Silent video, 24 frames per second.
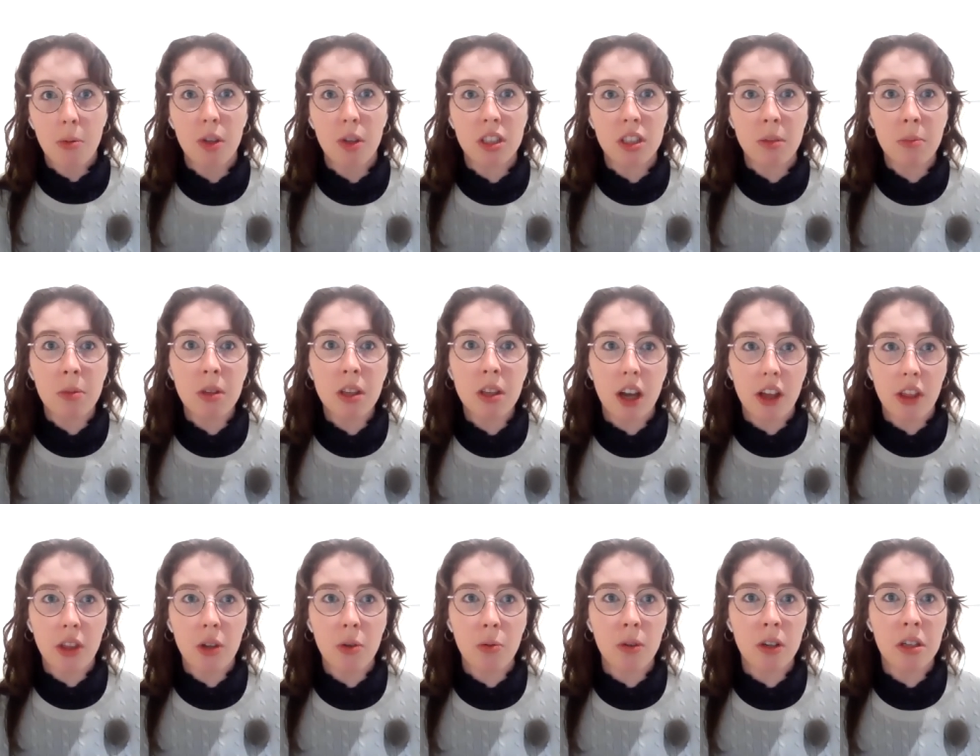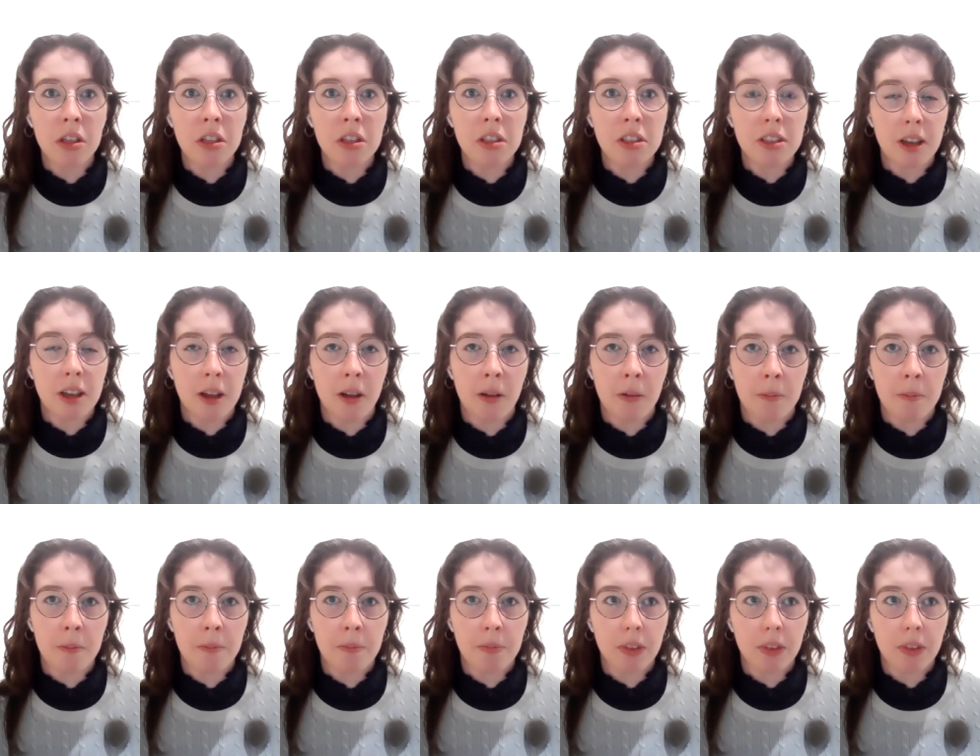But some of the other ones
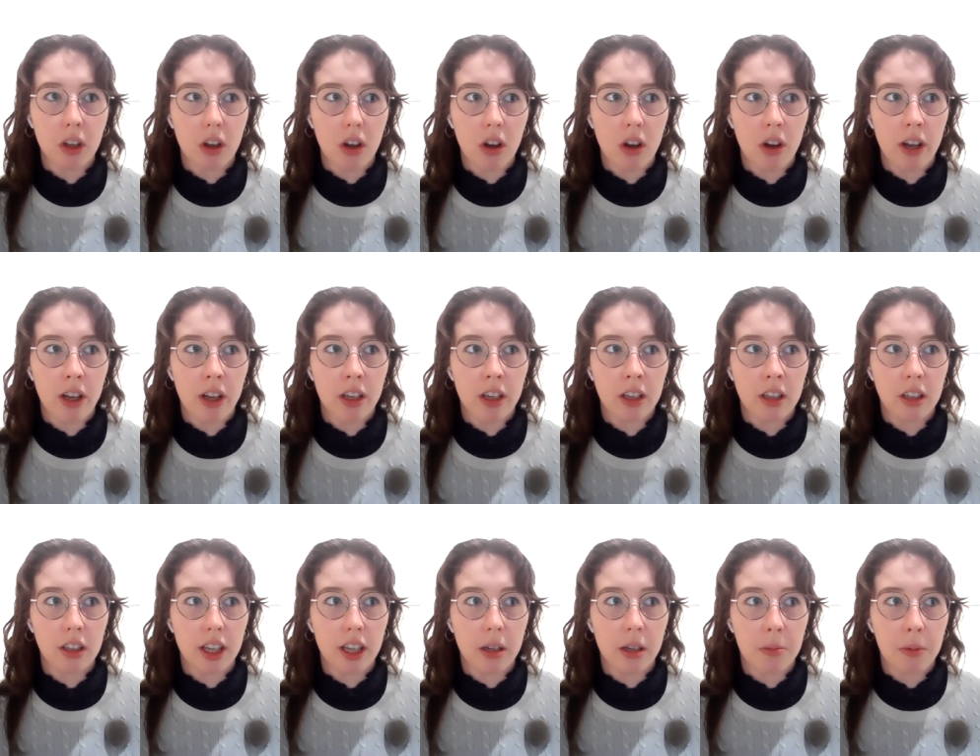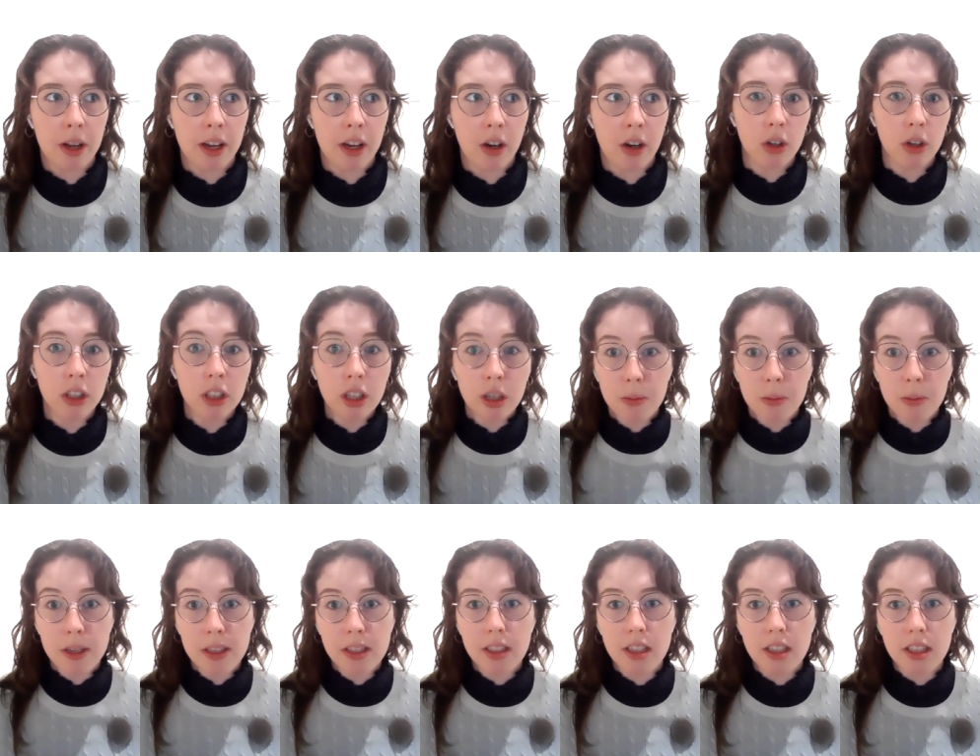um, on like my earlier
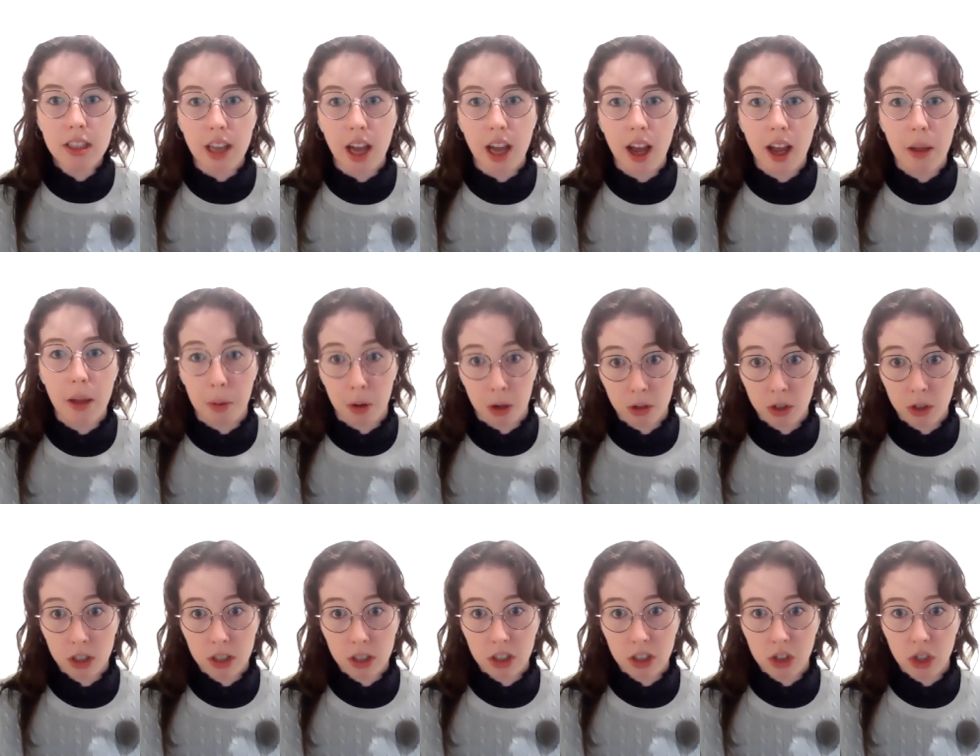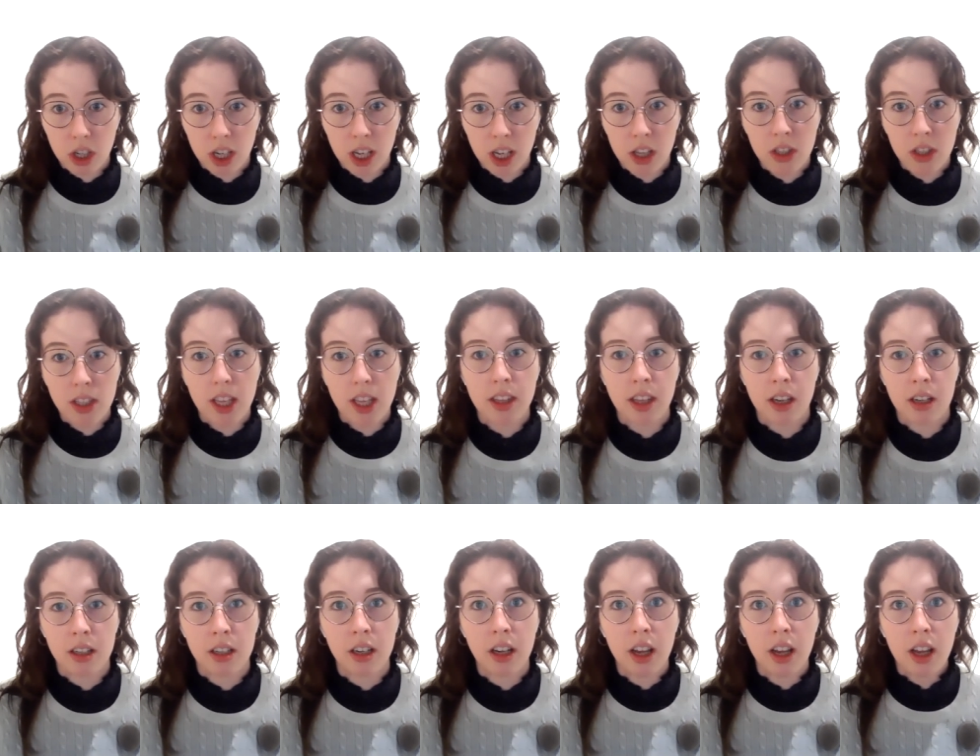pieces, I purchased the chains and
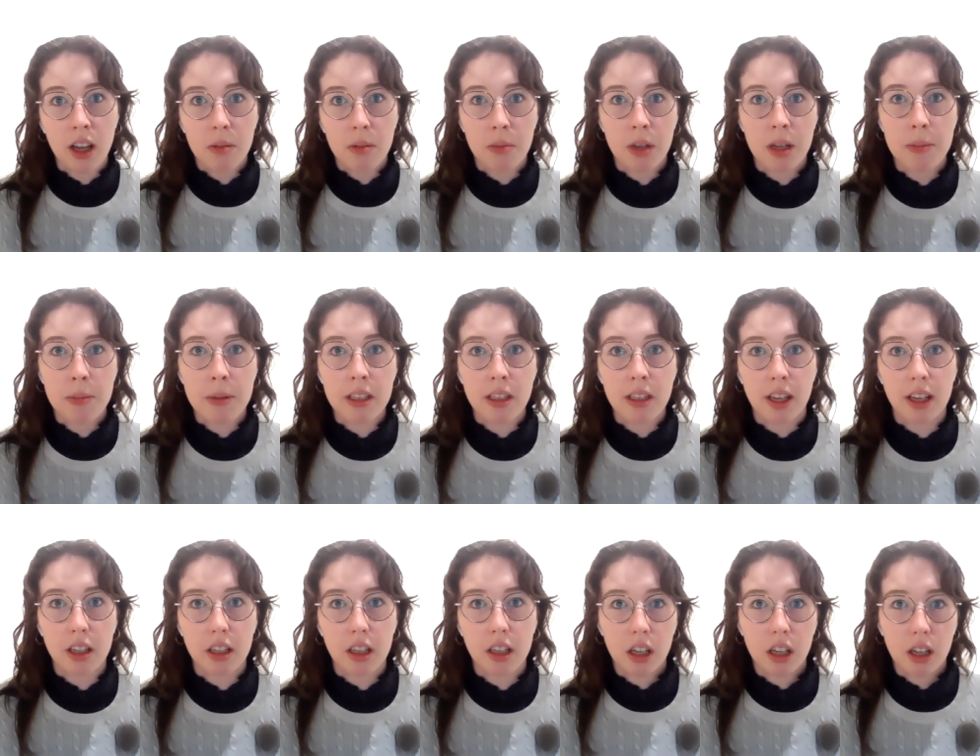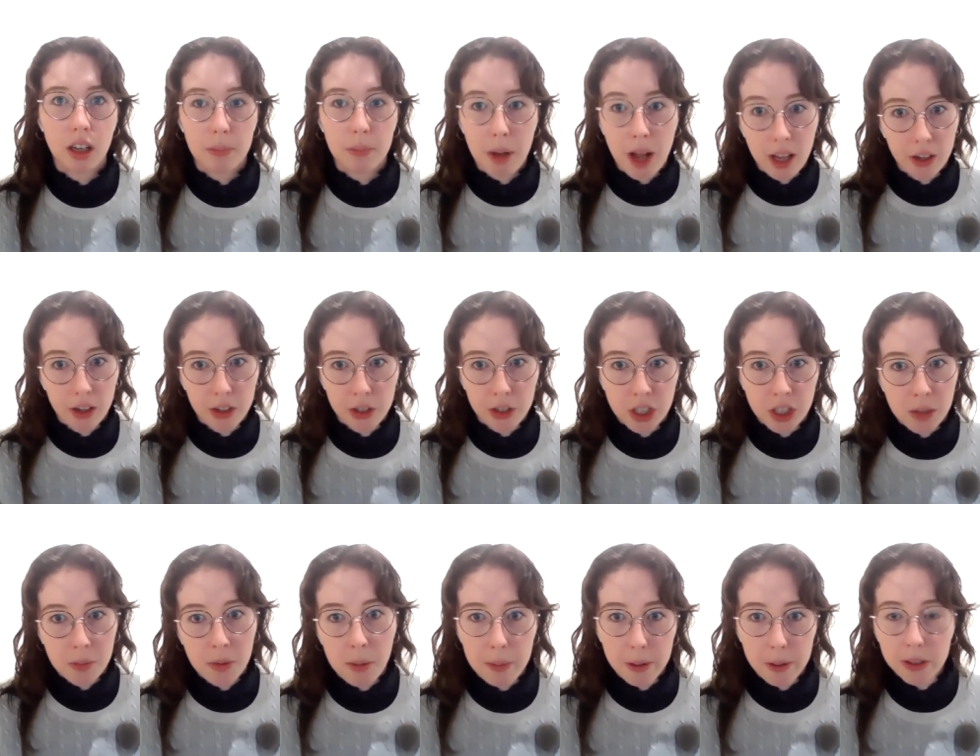then maybe like polished
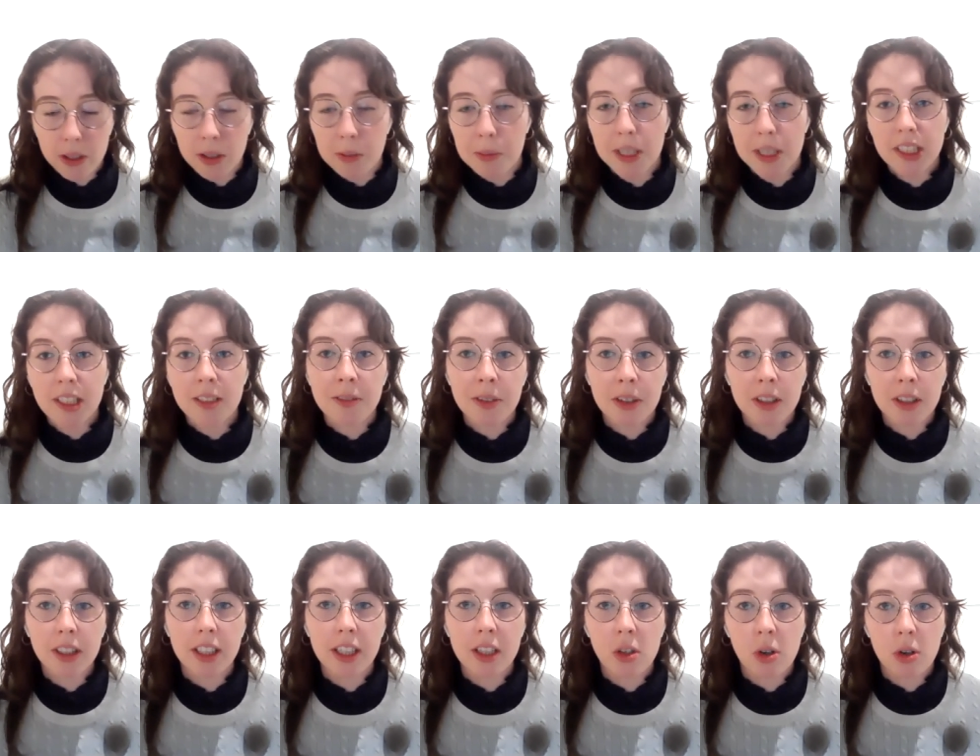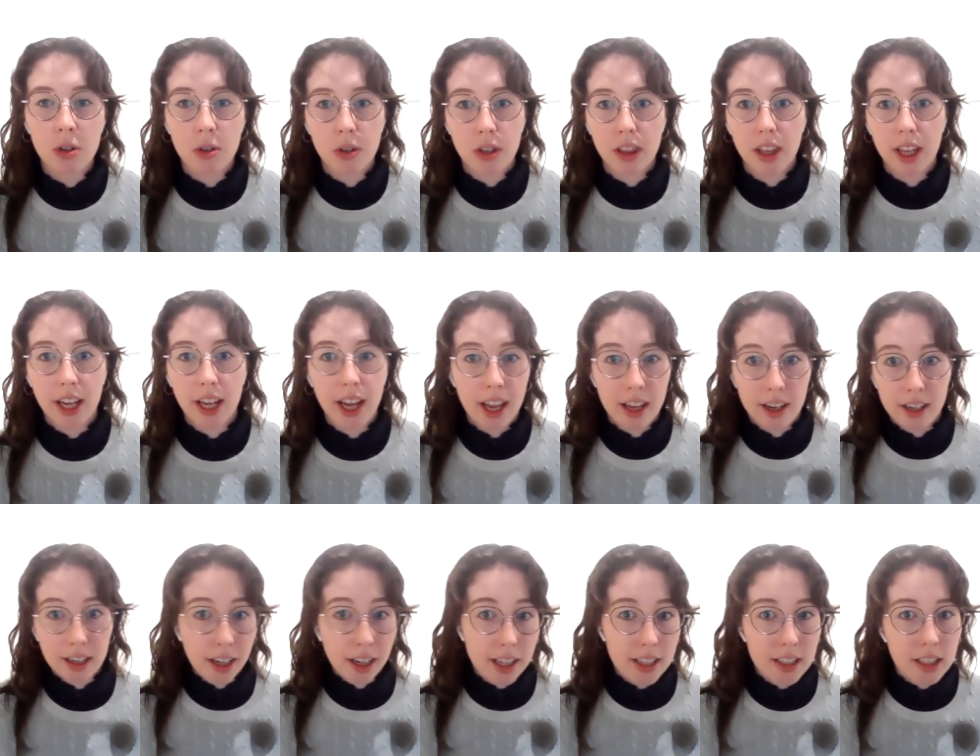them up a little bit differently or like
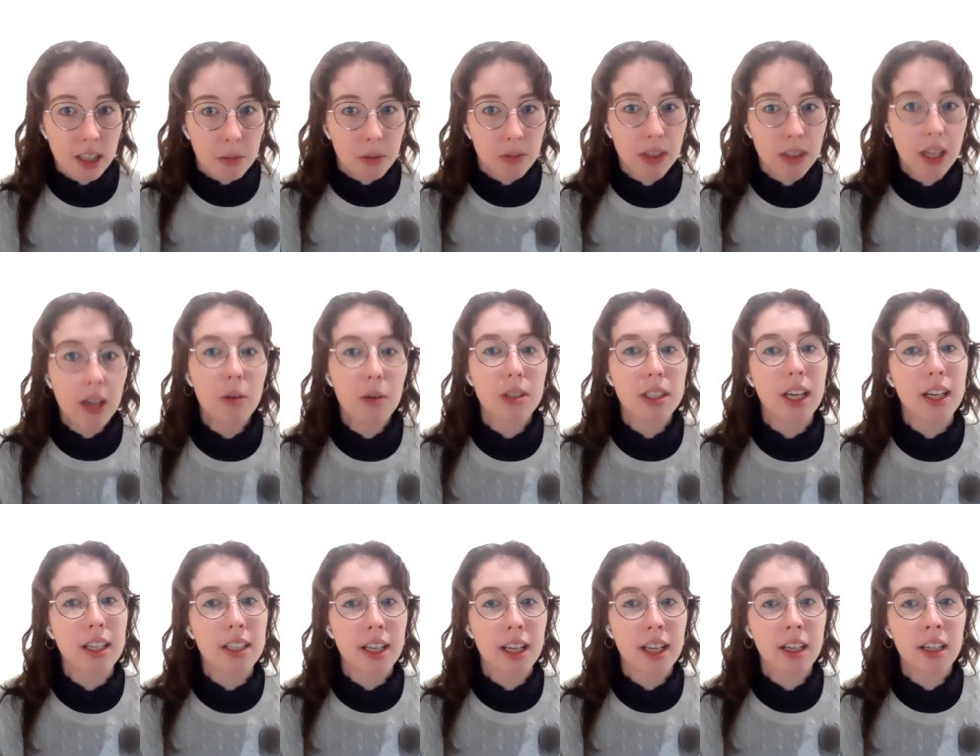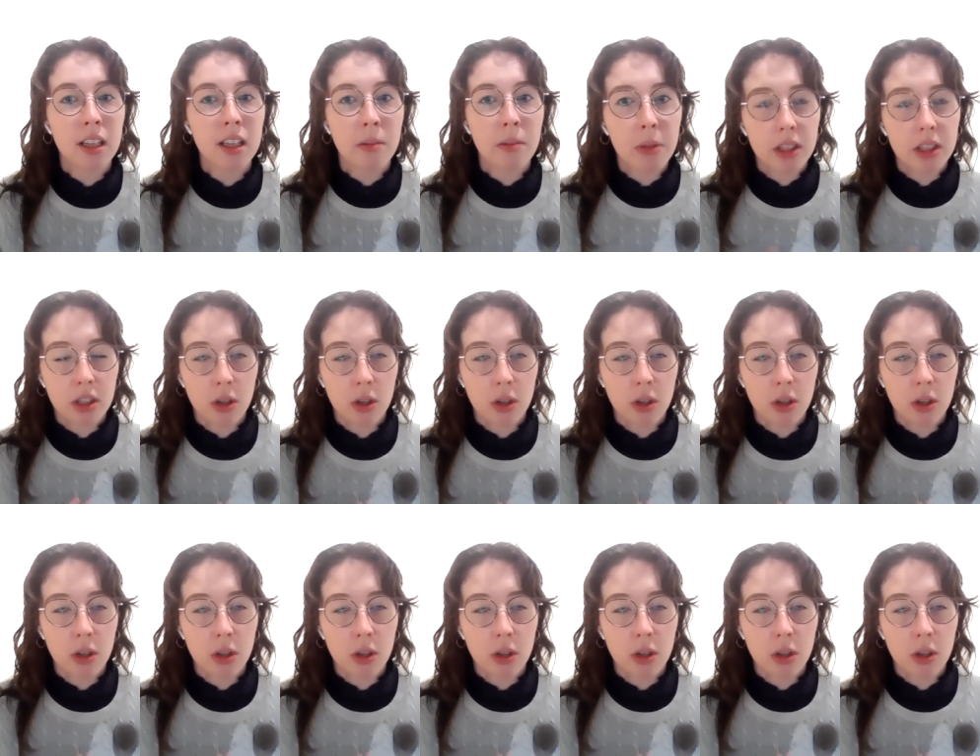anodized them if they were titanium.